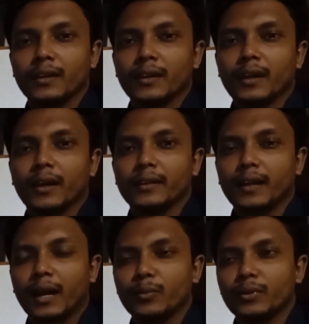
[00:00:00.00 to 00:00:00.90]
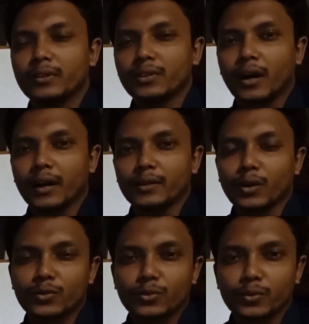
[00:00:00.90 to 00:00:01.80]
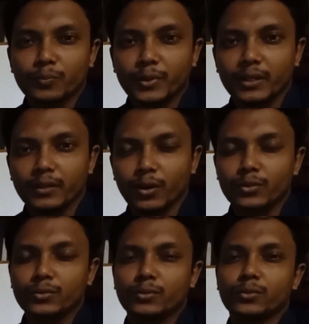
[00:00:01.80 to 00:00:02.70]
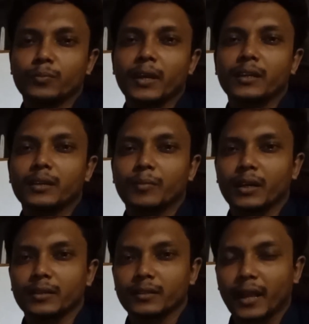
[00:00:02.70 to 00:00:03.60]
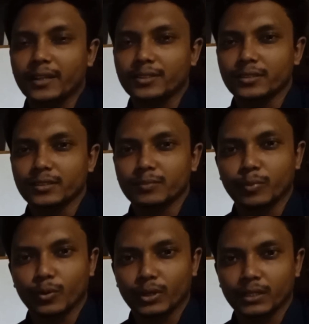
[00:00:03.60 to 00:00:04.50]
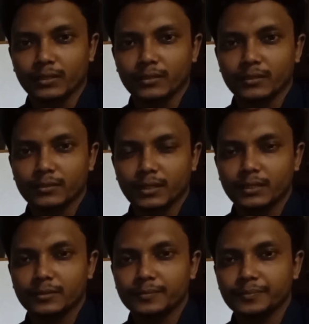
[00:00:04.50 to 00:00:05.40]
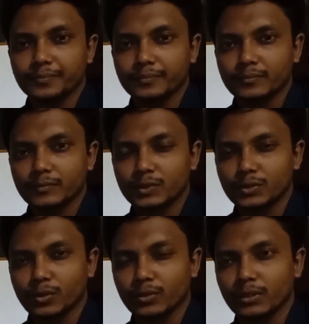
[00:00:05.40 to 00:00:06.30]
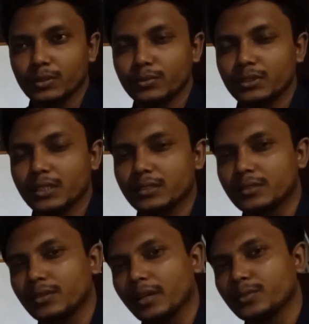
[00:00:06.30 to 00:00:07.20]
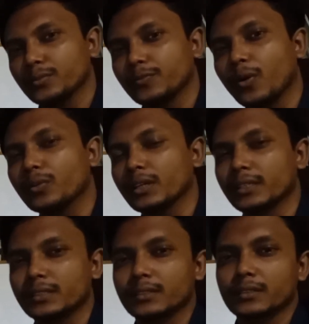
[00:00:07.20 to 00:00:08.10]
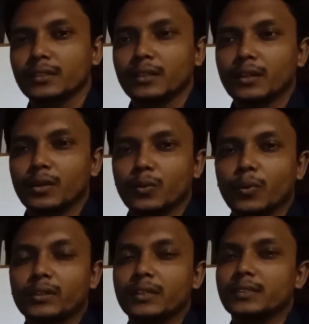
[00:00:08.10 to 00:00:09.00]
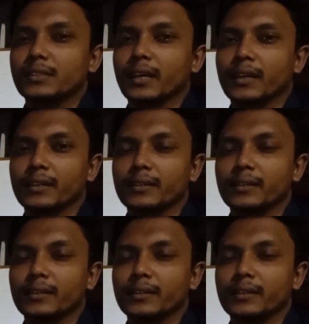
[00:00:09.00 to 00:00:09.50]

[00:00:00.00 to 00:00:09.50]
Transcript: And I will try not to make my lectures boring, right? So you just try to focus what I say,